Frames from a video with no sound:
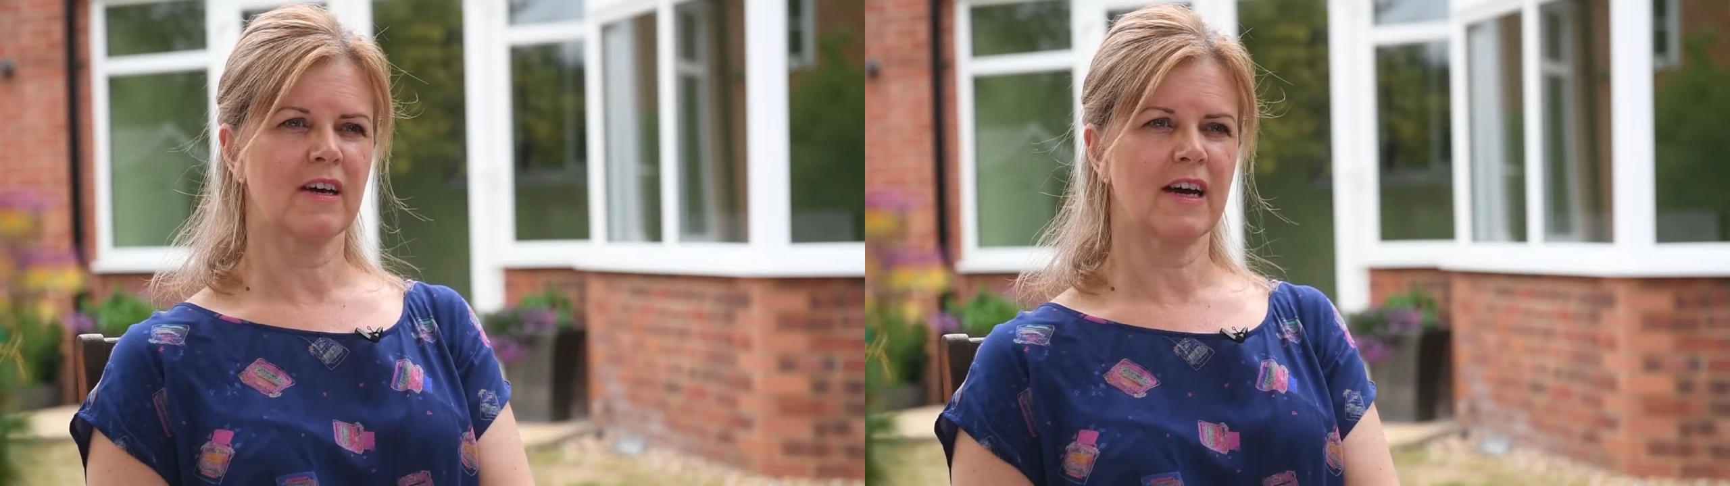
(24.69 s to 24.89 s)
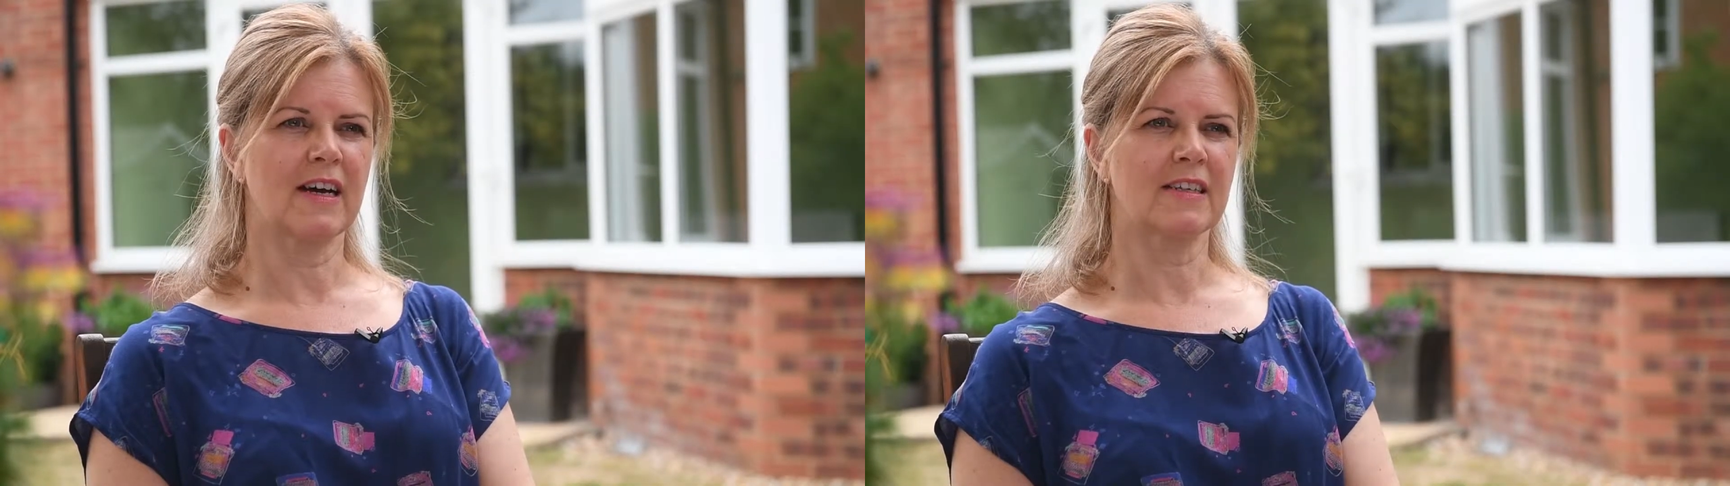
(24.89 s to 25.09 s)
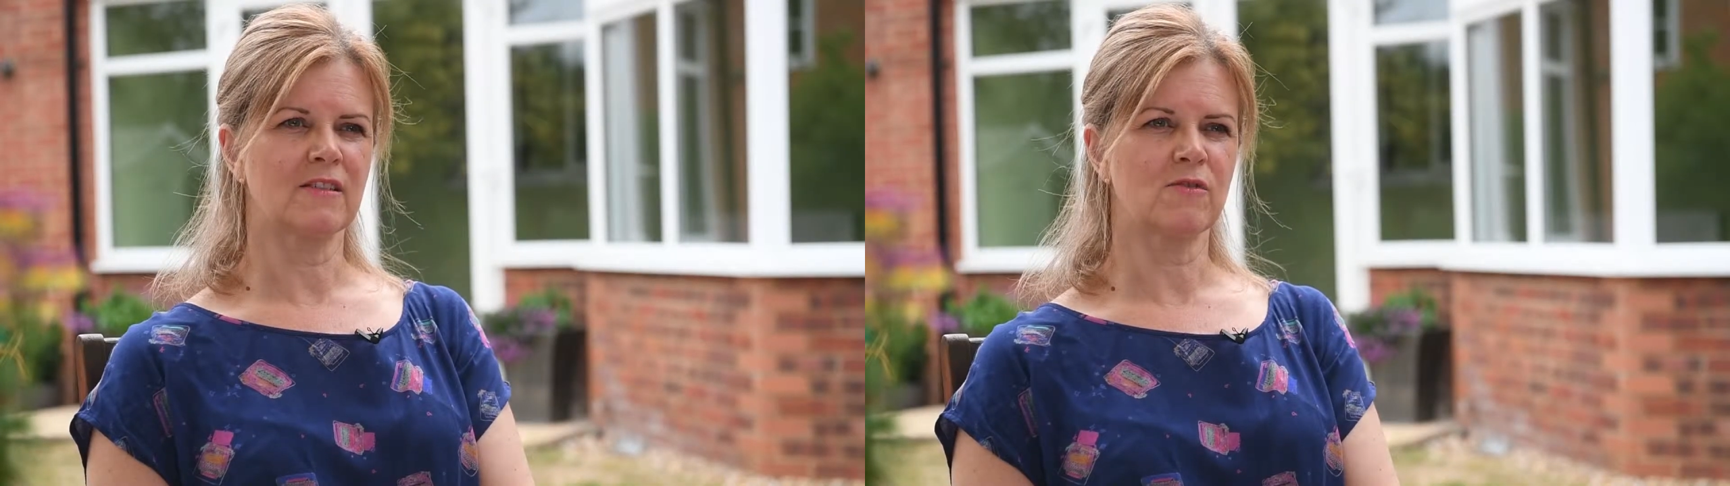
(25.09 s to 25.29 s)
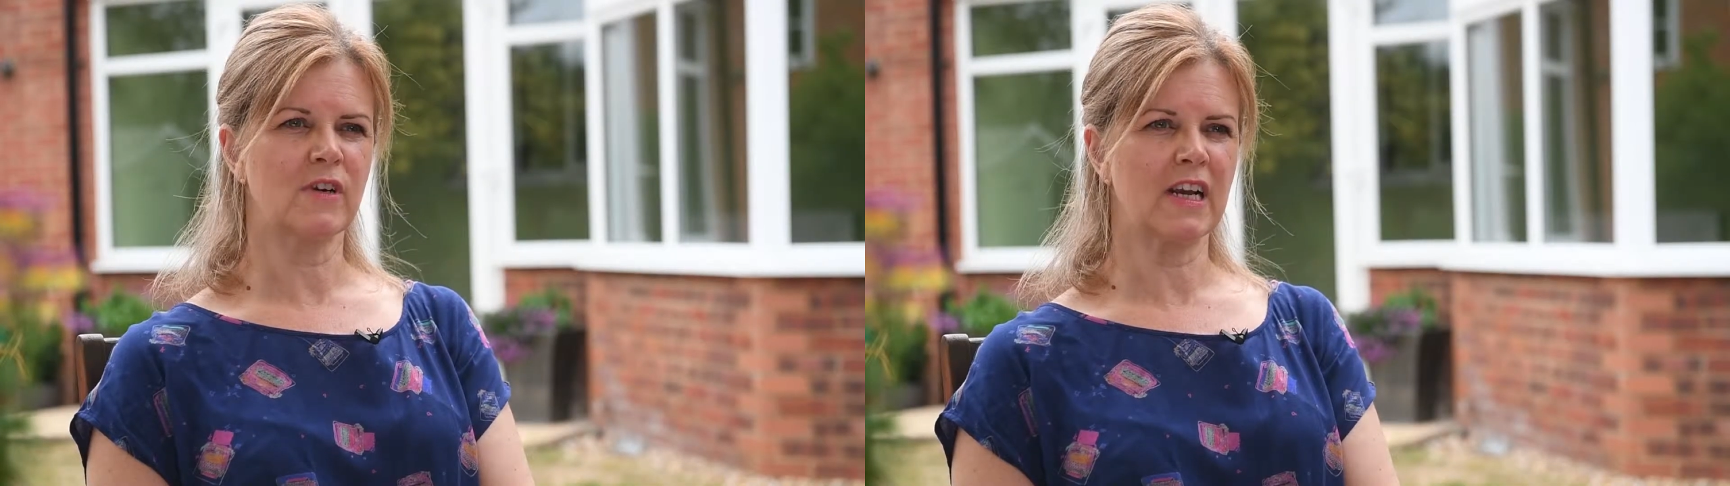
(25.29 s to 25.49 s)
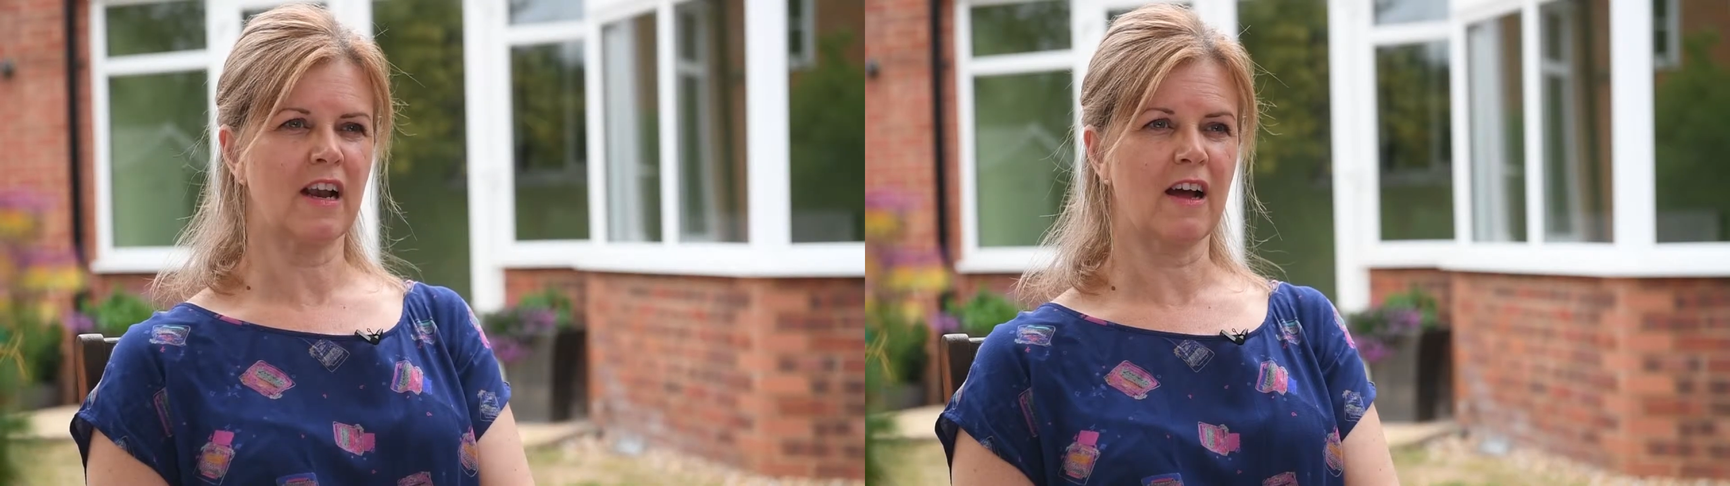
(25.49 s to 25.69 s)
and
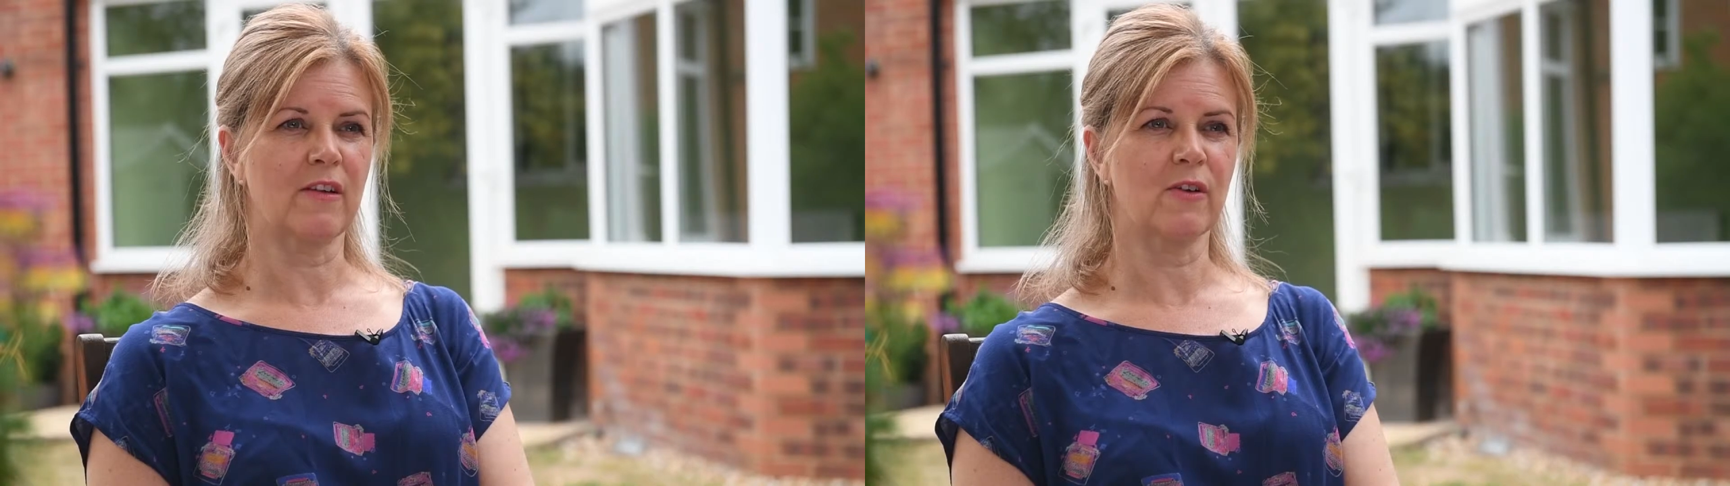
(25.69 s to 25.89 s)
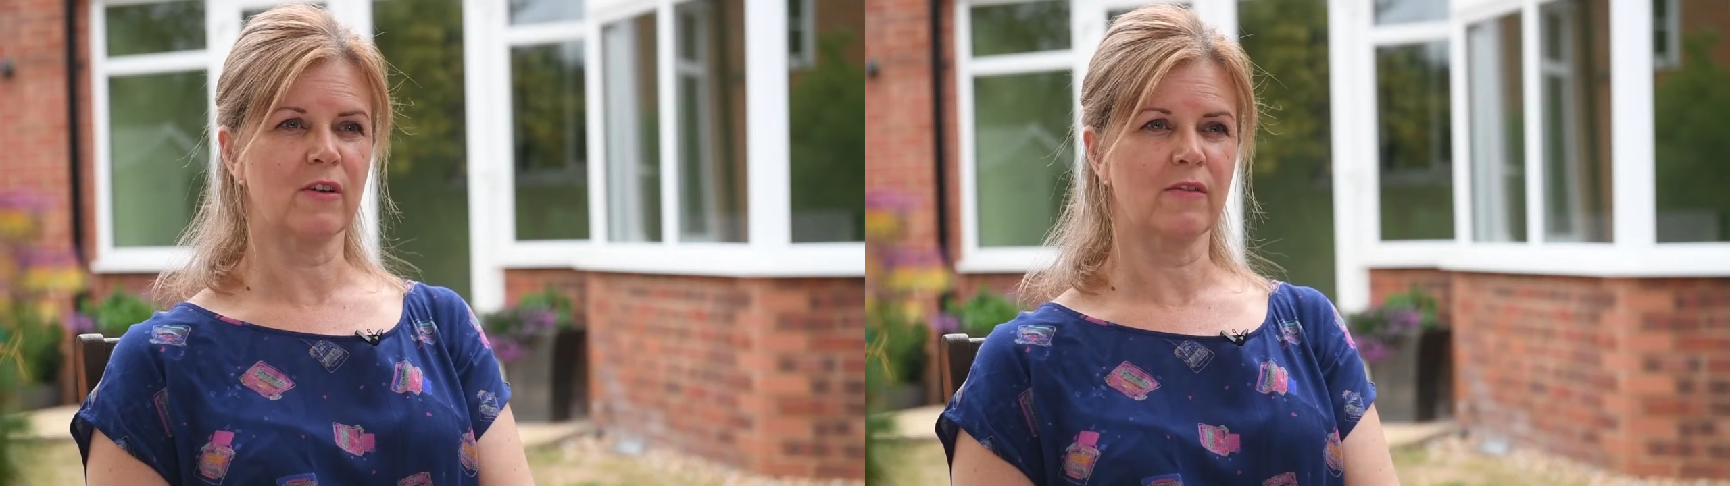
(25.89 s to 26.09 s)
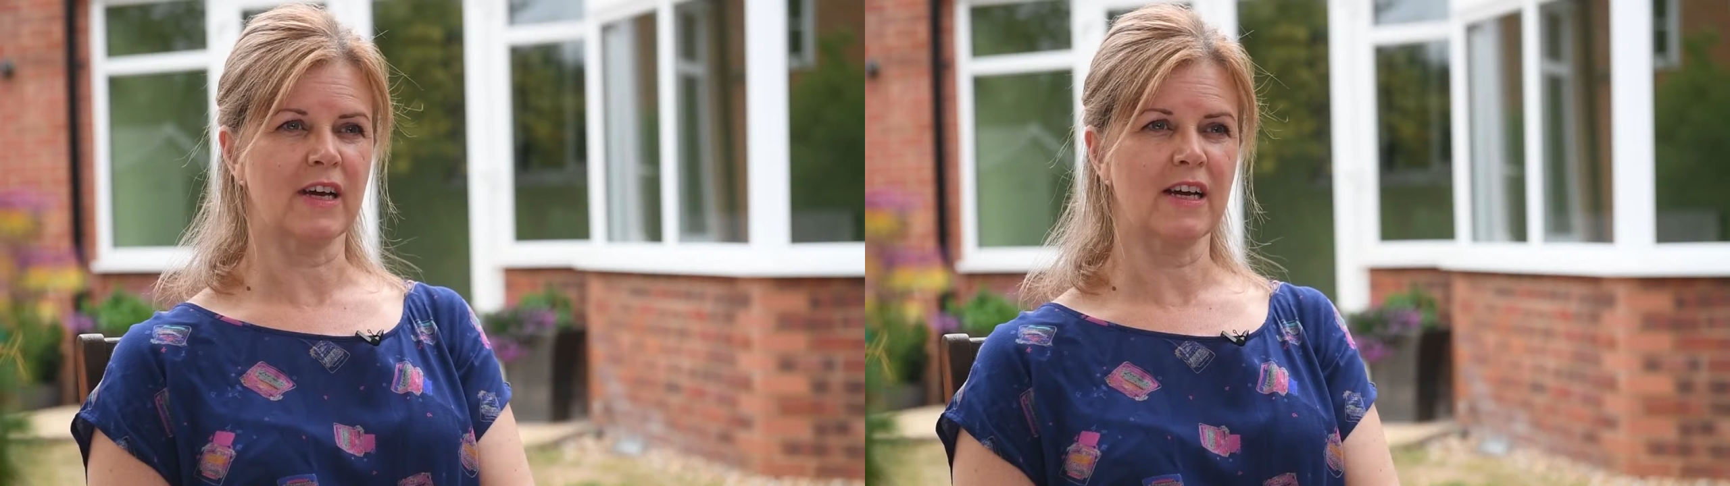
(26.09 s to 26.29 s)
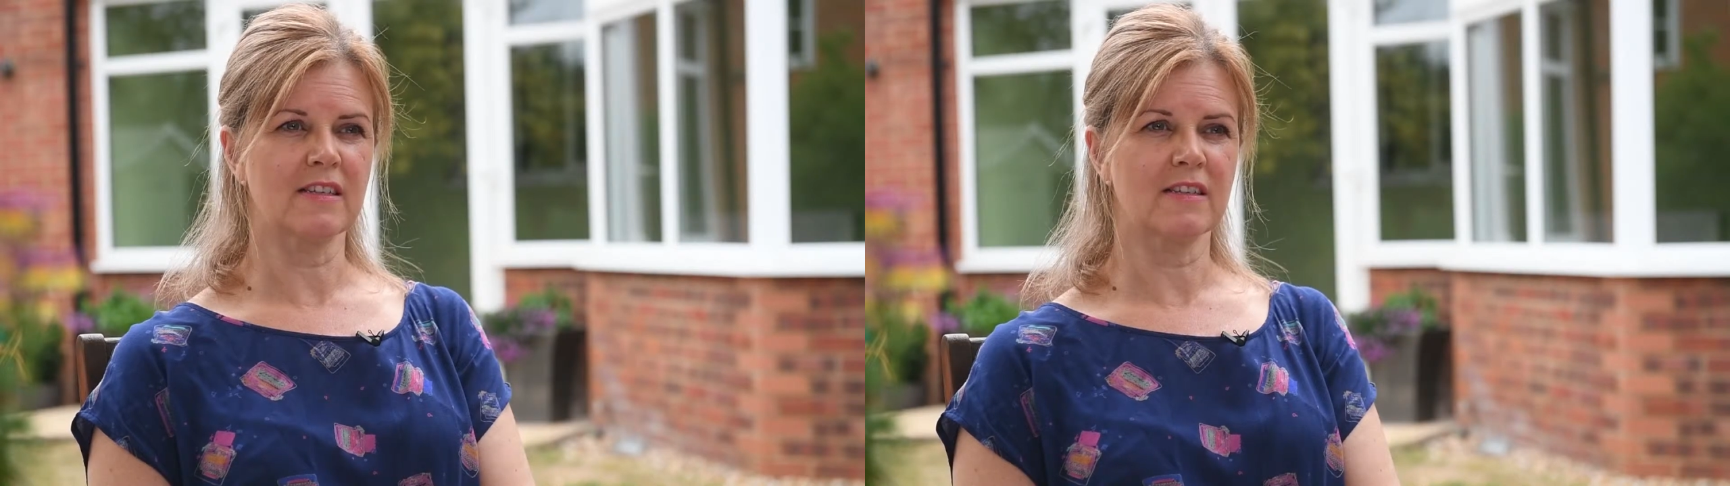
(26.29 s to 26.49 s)
really liked the look of it,